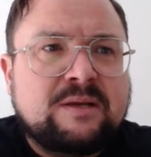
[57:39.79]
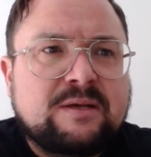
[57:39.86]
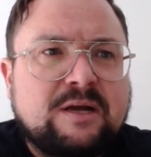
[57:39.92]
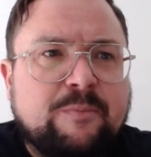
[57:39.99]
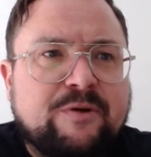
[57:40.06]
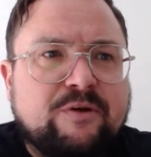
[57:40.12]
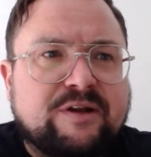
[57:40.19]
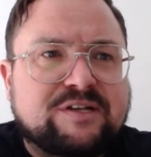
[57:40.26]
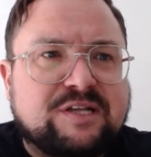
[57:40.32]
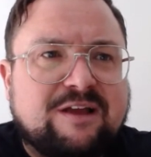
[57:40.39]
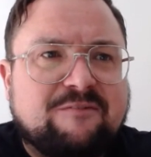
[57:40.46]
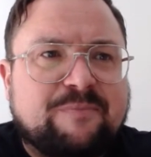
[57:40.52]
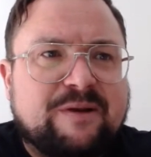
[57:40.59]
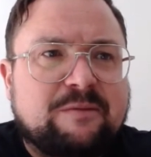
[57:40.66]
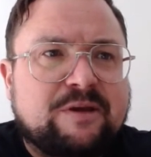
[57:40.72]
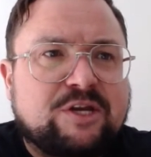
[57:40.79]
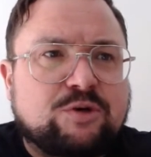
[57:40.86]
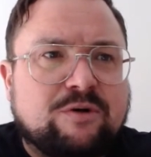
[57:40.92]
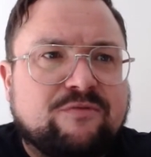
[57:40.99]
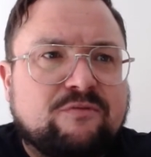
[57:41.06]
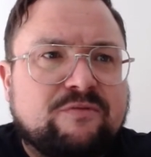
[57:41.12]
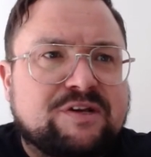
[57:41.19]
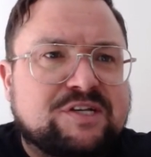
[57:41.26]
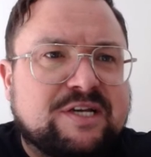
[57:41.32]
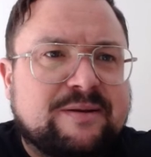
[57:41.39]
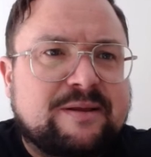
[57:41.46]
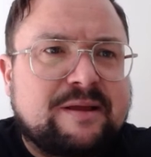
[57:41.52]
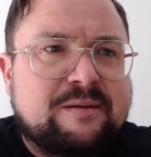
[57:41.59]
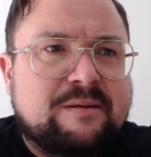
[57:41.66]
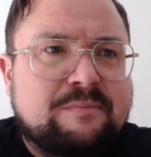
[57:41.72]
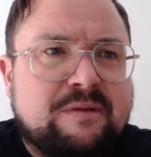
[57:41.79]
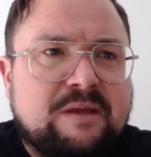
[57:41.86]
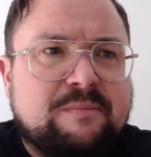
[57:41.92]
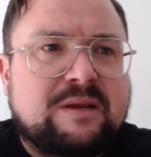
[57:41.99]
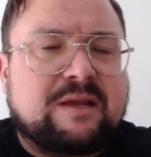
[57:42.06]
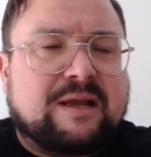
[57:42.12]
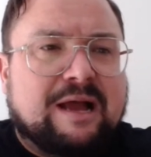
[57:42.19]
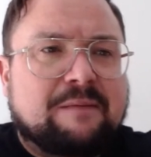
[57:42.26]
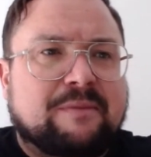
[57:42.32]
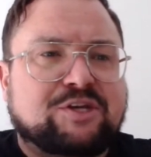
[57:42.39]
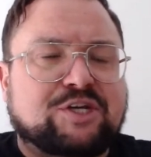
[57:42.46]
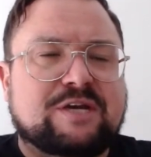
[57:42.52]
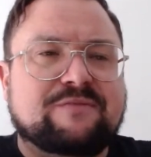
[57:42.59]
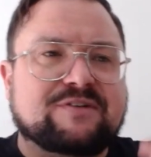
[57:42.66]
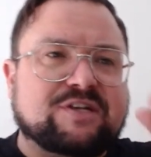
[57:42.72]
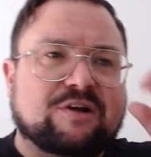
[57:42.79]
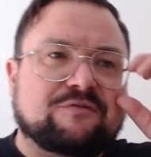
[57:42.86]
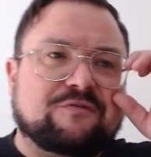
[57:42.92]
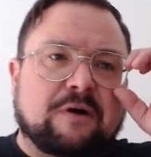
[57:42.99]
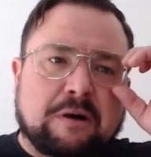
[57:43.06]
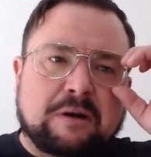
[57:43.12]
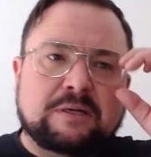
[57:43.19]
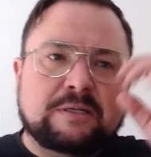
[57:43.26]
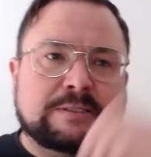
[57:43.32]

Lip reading: I'll be honest, I love Billy Mitchell. I've not really seen him in the game much either so far.